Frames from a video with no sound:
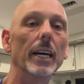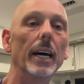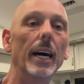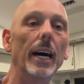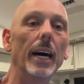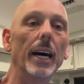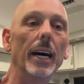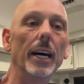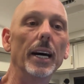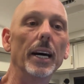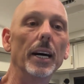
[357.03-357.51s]

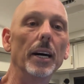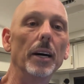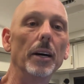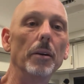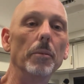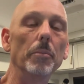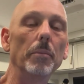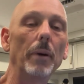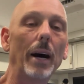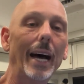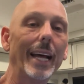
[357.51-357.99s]

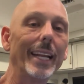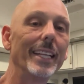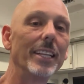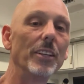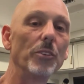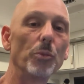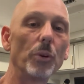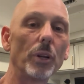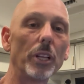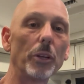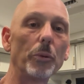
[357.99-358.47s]
I
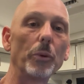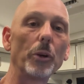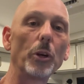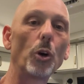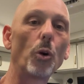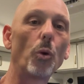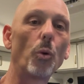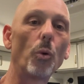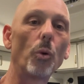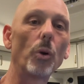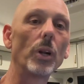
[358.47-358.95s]
didn't really
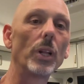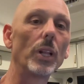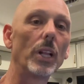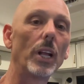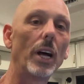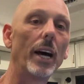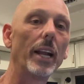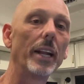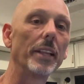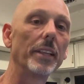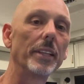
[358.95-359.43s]
record a lot